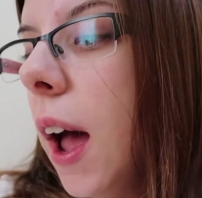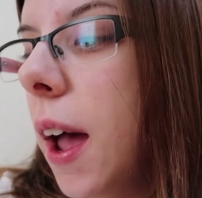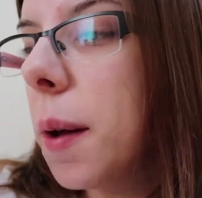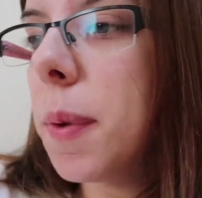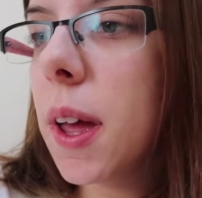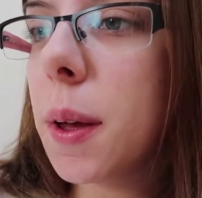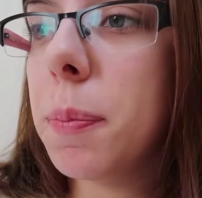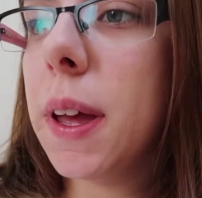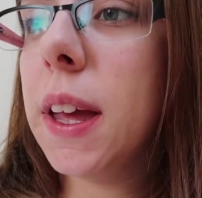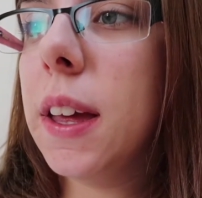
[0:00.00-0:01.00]

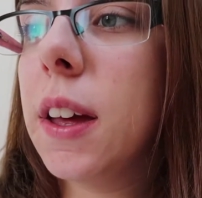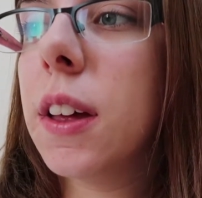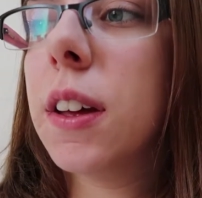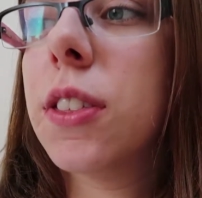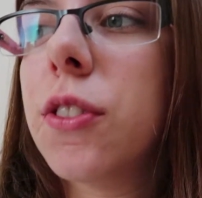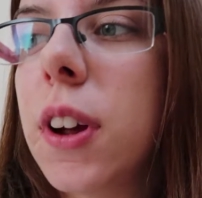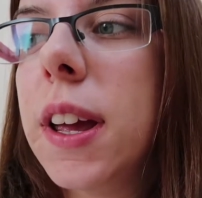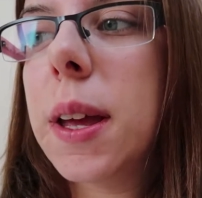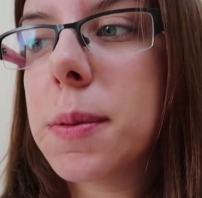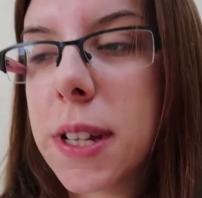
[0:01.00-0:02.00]

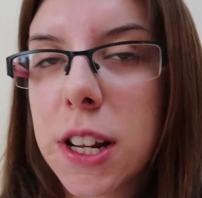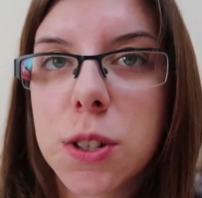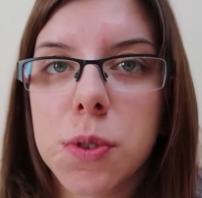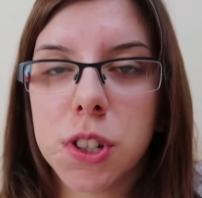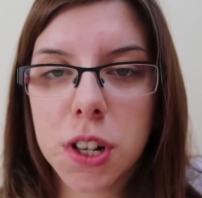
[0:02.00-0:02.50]
P3 keeps saying she wants